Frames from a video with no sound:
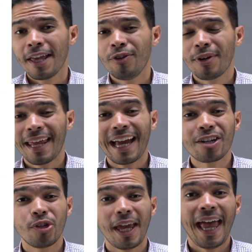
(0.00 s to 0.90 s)
you can
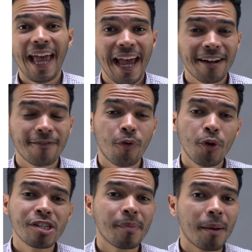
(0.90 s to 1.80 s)
actually add a
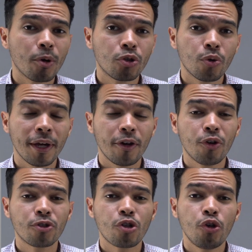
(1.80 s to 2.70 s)
voice memo to
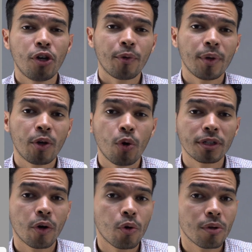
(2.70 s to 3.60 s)
it so you can
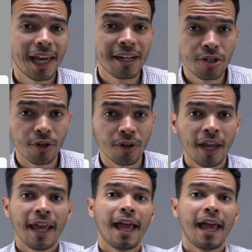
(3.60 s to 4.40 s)
record the whole lecture